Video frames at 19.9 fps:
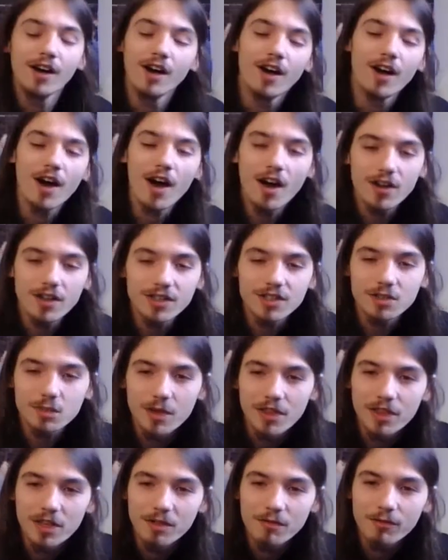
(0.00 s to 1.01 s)
artist
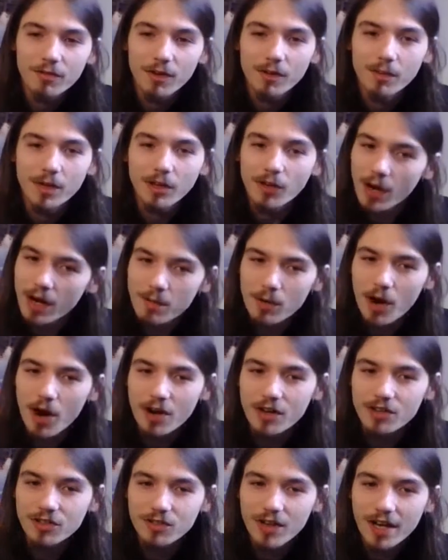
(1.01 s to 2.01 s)
with him from Kramer
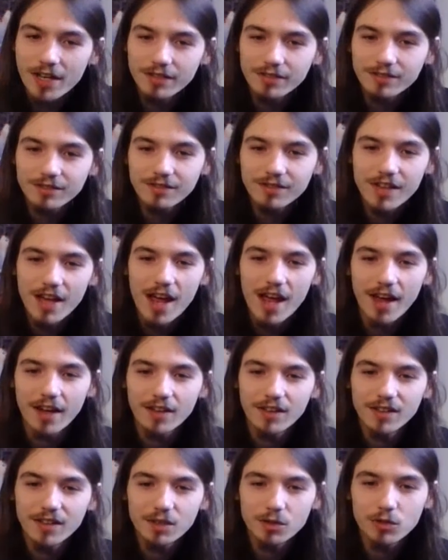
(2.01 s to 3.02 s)
Artist, right? Yeah,
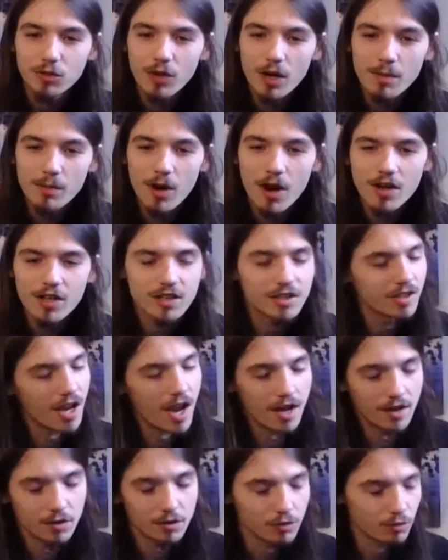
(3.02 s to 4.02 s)
he was Kramer Artist, and
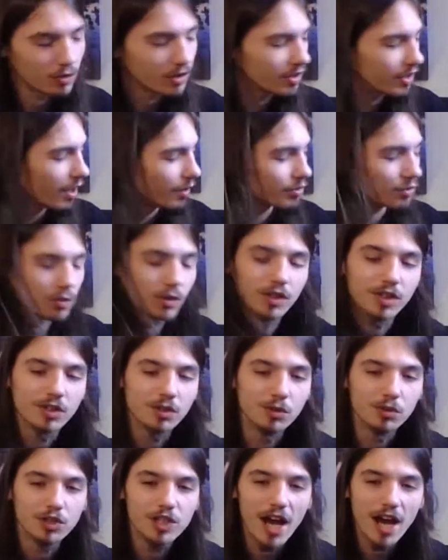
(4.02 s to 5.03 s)
yeah, that was a really
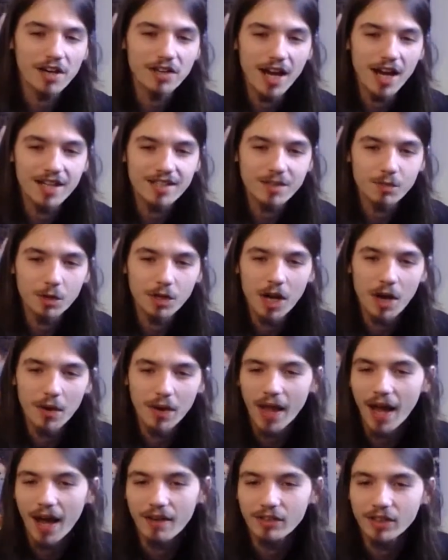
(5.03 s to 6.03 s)
cool chat you guys were going
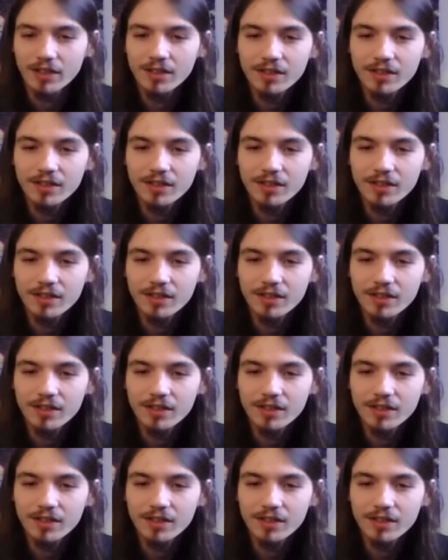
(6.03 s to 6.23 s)
having.